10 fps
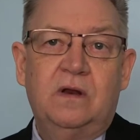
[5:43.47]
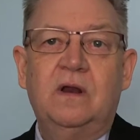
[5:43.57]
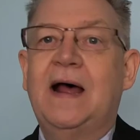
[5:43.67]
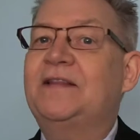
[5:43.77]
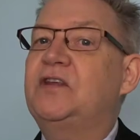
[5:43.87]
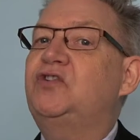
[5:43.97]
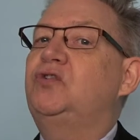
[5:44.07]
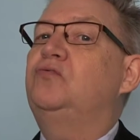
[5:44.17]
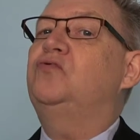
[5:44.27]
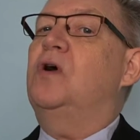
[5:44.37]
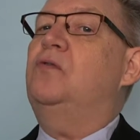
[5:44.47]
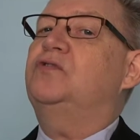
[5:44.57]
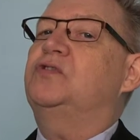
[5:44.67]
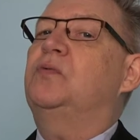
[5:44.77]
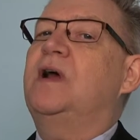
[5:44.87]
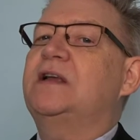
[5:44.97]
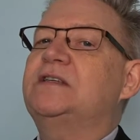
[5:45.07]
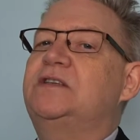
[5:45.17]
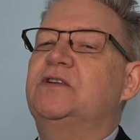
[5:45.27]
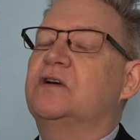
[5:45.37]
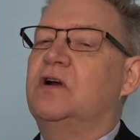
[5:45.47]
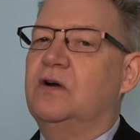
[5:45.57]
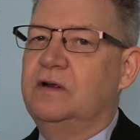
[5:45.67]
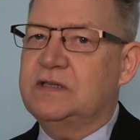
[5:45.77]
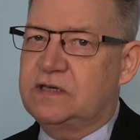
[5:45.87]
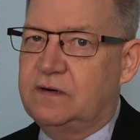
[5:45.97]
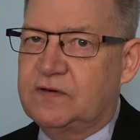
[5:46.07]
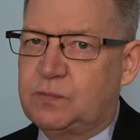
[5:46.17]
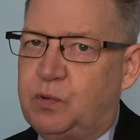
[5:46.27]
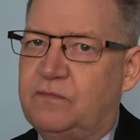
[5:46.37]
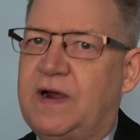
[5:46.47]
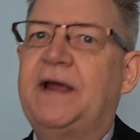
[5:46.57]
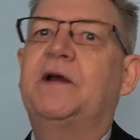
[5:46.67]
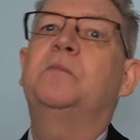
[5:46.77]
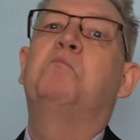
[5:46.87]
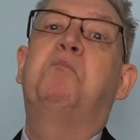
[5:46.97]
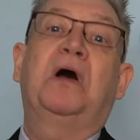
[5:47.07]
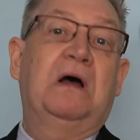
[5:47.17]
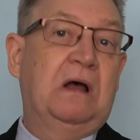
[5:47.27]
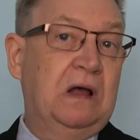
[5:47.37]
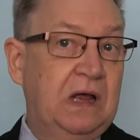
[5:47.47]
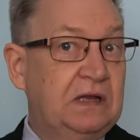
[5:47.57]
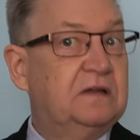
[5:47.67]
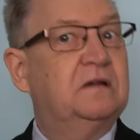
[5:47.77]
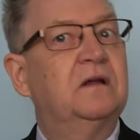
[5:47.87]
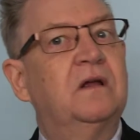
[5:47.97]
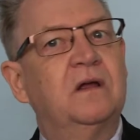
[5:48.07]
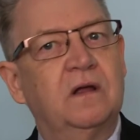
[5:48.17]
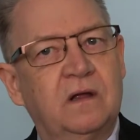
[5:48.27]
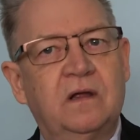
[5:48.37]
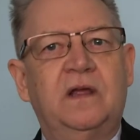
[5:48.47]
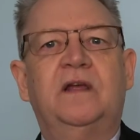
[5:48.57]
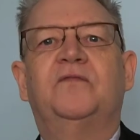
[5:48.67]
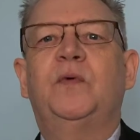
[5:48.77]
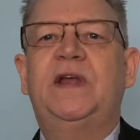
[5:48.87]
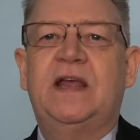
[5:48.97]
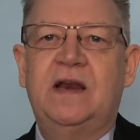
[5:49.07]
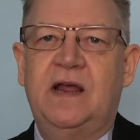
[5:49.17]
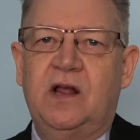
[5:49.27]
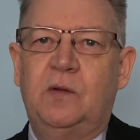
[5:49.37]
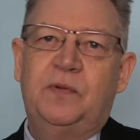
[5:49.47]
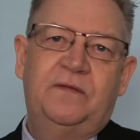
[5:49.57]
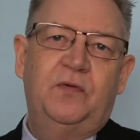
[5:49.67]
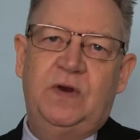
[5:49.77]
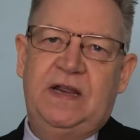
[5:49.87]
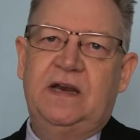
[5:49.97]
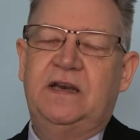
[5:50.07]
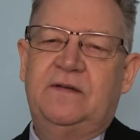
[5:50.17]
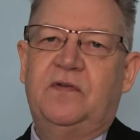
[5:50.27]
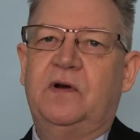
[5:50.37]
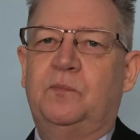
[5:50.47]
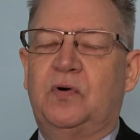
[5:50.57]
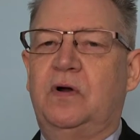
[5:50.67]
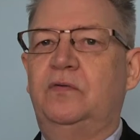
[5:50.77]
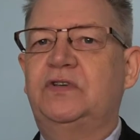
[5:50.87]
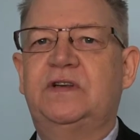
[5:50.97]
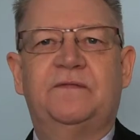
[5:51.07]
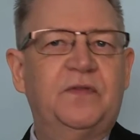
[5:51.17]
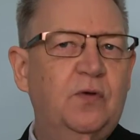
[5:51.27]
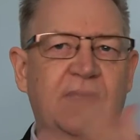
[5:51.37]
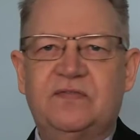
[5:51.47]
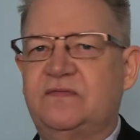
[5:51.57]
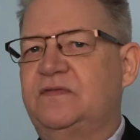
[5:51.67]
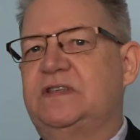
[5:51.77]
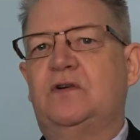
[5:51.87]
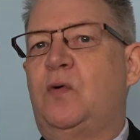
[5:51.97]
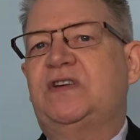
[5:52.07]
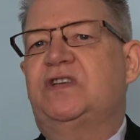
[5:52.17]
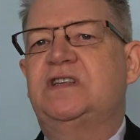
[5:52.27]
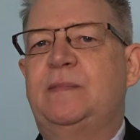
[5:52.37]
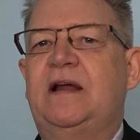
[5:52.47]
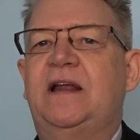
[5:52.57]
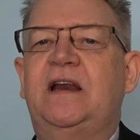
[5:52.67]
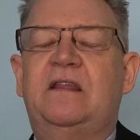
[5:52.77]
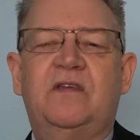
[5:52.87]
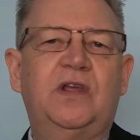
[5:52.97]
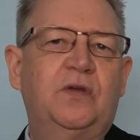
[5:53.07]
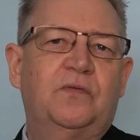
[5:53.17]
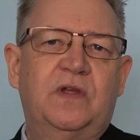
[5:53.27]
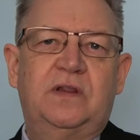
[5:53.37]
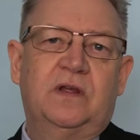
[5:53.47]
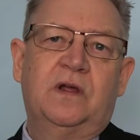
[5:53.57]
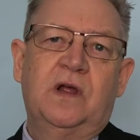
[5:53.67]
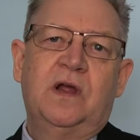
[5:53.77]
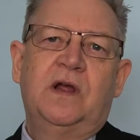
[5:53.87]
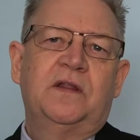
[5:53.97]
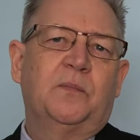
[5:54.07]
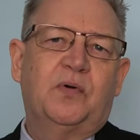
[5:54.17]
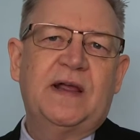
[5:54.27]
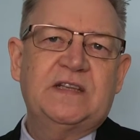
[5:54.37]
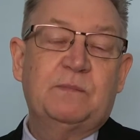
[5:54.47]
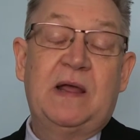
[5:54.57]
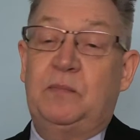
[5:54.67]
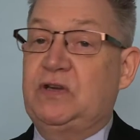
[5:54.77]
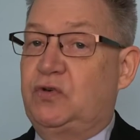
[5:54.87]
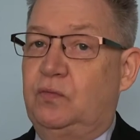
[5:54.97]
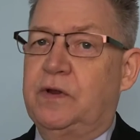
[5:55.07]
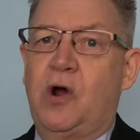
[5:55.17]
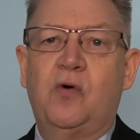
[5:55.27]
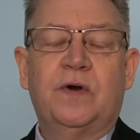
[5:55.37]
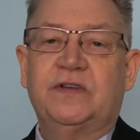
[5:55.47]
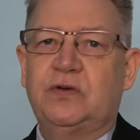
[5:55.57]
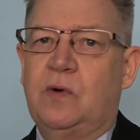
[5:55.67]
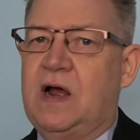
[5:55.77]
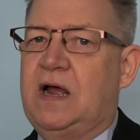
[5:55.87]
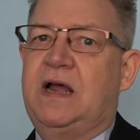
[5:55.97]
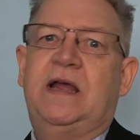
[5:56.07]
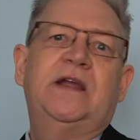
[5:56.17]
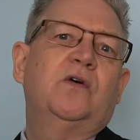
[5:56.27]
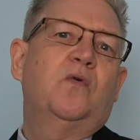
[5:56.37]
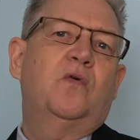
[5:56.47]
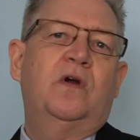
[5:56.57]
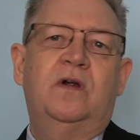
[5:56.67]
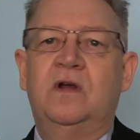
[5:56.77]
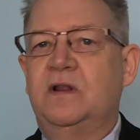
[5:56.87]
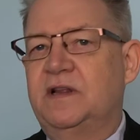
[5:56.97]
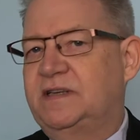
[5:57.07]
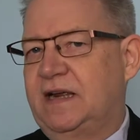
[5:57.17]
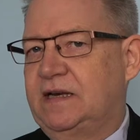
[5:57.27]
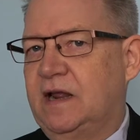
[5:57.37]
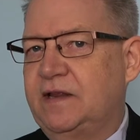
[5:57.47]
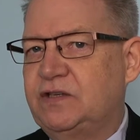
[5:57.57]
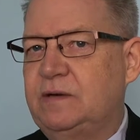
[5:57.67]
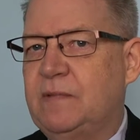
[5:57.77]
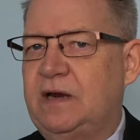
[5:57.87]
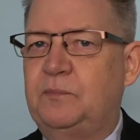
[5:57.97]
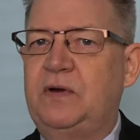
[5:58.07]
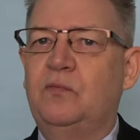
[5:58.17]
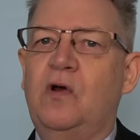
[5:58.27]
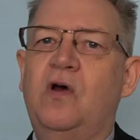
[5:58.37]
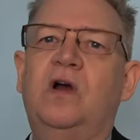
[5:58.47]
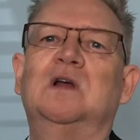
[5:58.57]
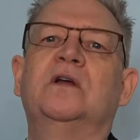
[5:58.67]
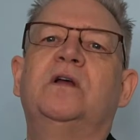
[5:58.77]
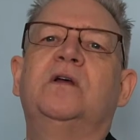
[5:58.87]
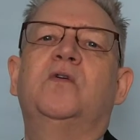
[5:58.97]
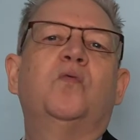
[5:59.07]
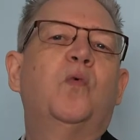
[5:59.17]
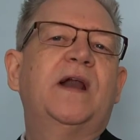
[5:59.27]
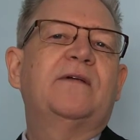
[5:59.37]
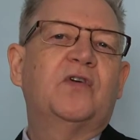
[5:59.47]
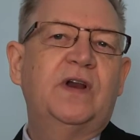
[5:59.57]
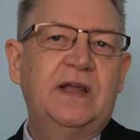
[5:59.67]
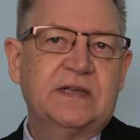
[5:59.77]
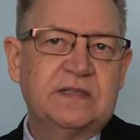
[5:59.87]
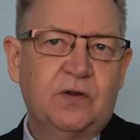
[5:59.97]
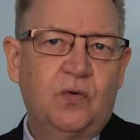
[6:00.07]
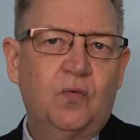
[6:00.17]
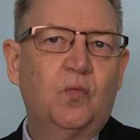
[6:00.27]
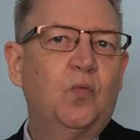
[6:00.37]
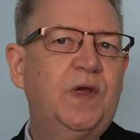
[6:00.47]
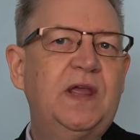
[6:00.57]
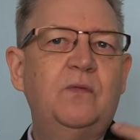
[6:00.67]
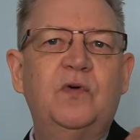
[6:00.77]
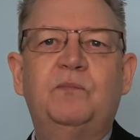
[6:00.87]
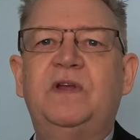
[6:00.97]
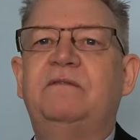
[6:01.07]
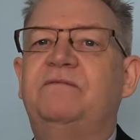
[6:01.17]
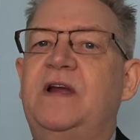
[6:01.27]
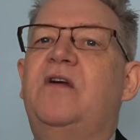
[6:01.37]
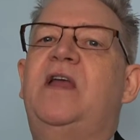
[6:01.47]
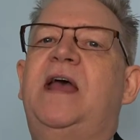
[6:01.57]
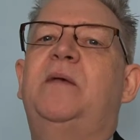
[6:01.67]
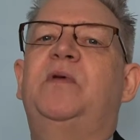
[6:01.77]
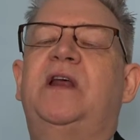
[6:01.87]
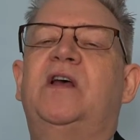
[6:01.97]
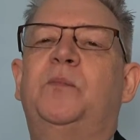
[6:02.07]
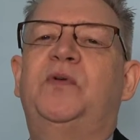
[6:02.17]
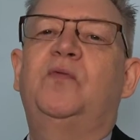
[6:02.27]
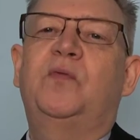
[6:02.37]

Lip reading: Not that you don't trust your current service provider, but if we can help, if you need a different approach, if you have questions about anything, you think the price might be too low or too high, or the technology might be wrong, whatever it is, we would be very happy to help you